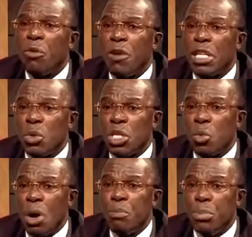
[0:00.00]
over
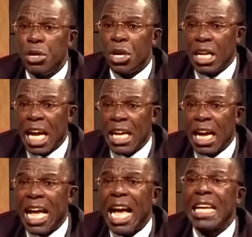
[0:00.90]
21 billion naira
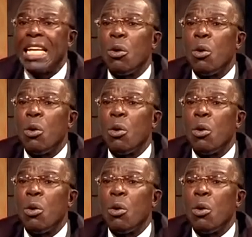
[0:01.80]
and